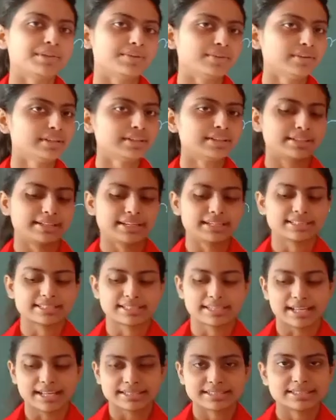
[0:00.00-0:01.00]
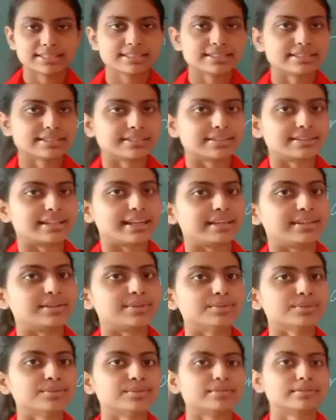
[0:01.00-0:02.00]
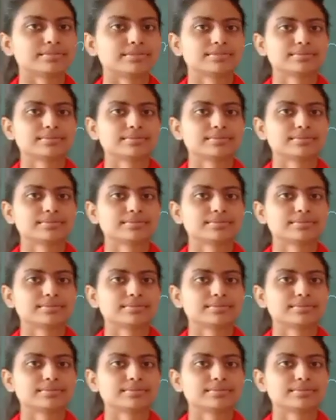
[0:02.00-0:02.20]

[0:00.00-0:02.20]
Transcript: in your next classes. Thank you.